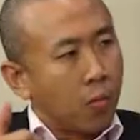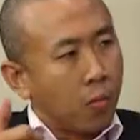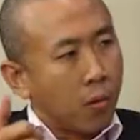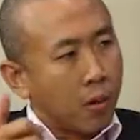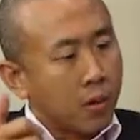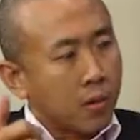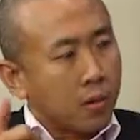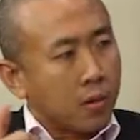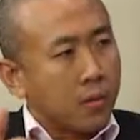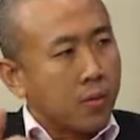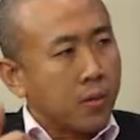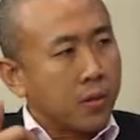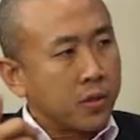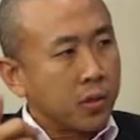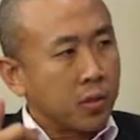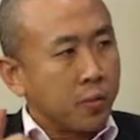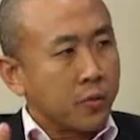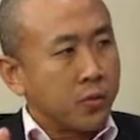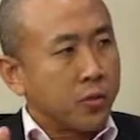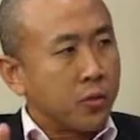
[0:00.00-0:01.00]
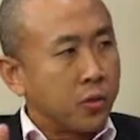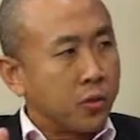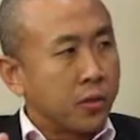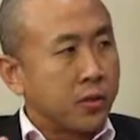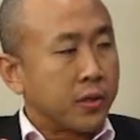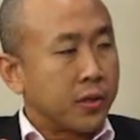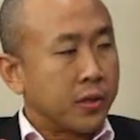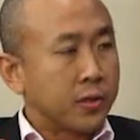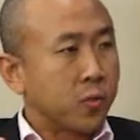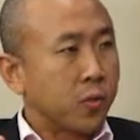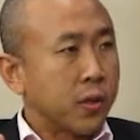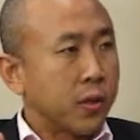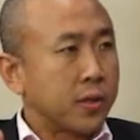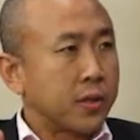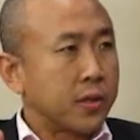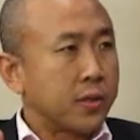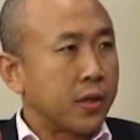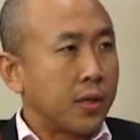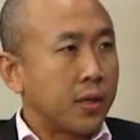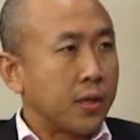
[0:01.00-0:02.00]
know, what commercial opportunities,
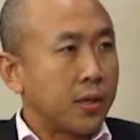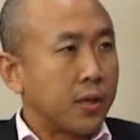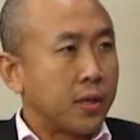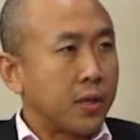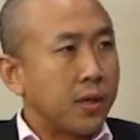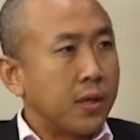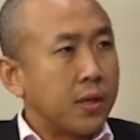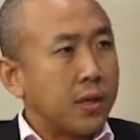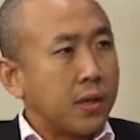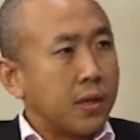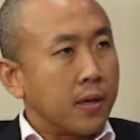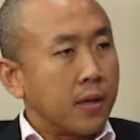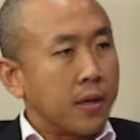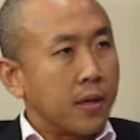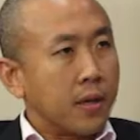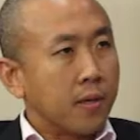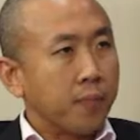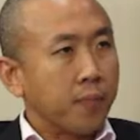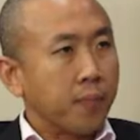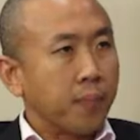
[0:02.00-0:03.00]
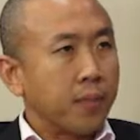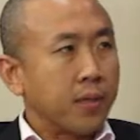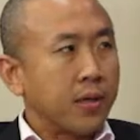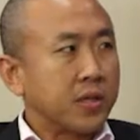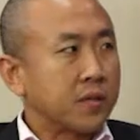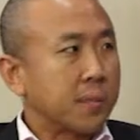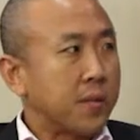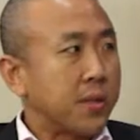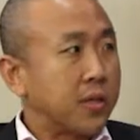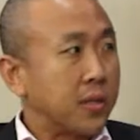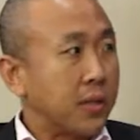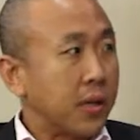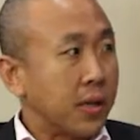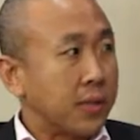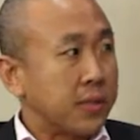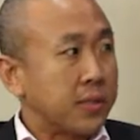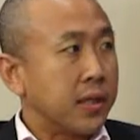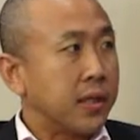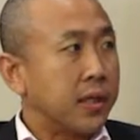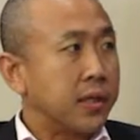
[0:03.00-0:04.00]
what
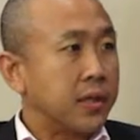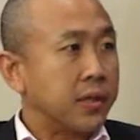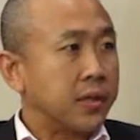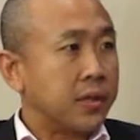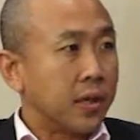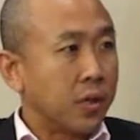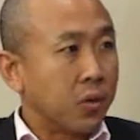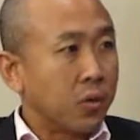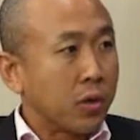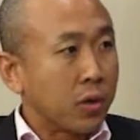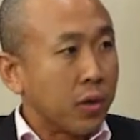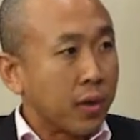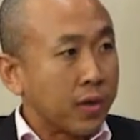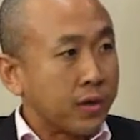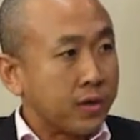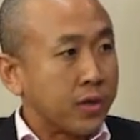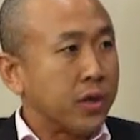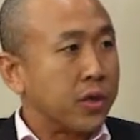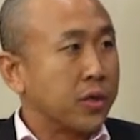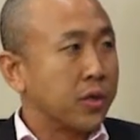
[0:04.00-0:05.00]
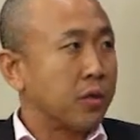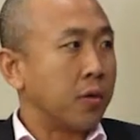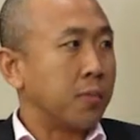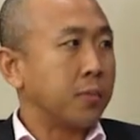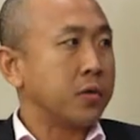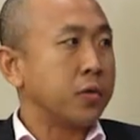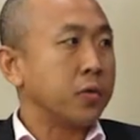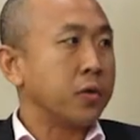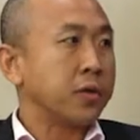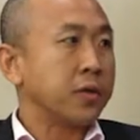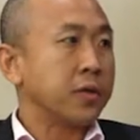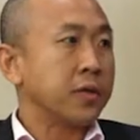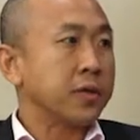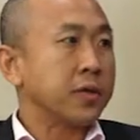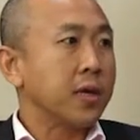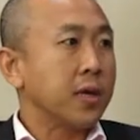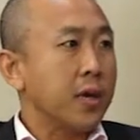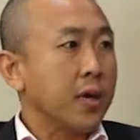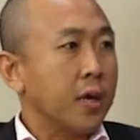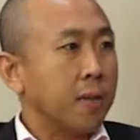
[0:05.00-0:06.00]
specializations and localization
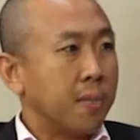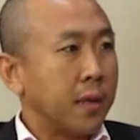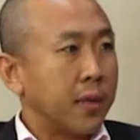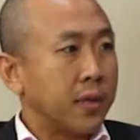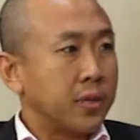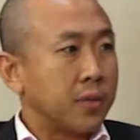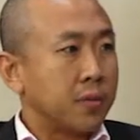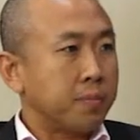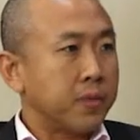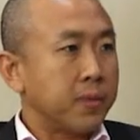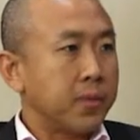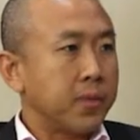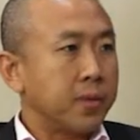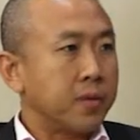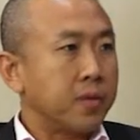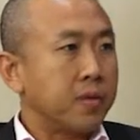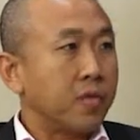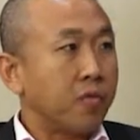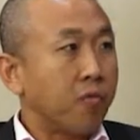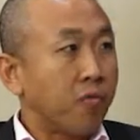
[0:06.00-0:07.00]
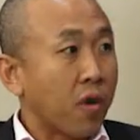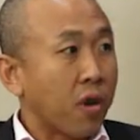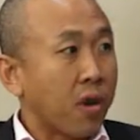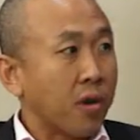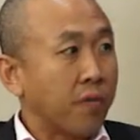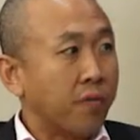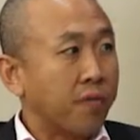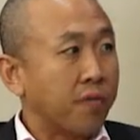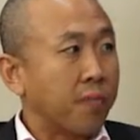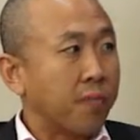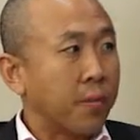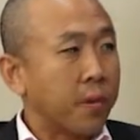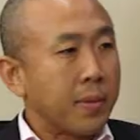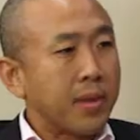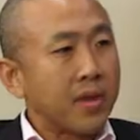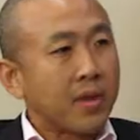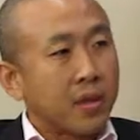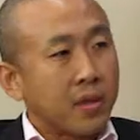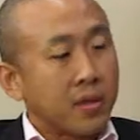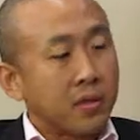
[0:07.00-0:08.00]
opportunities might be
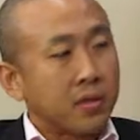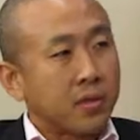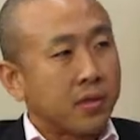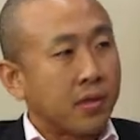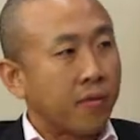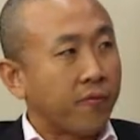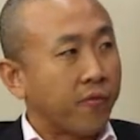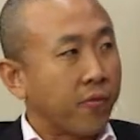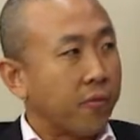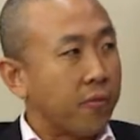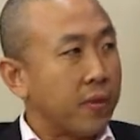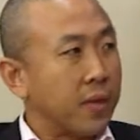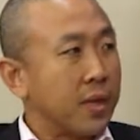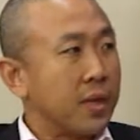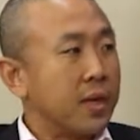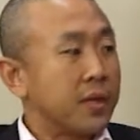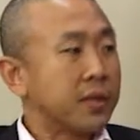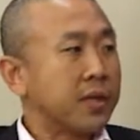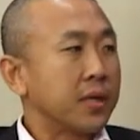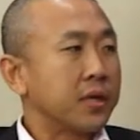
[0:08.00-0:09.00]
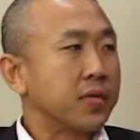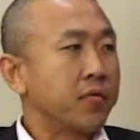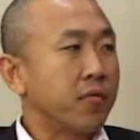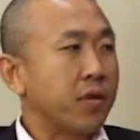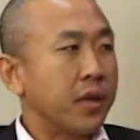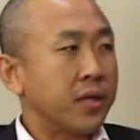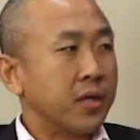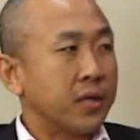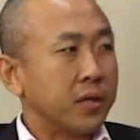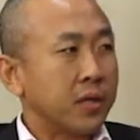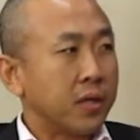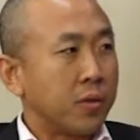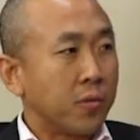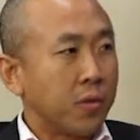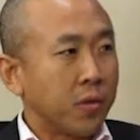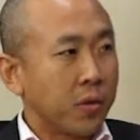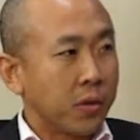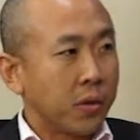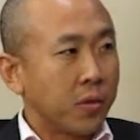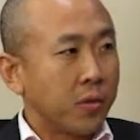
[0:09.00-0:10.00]
yielded from such a relationship
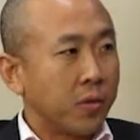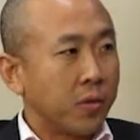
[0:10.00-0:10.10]
with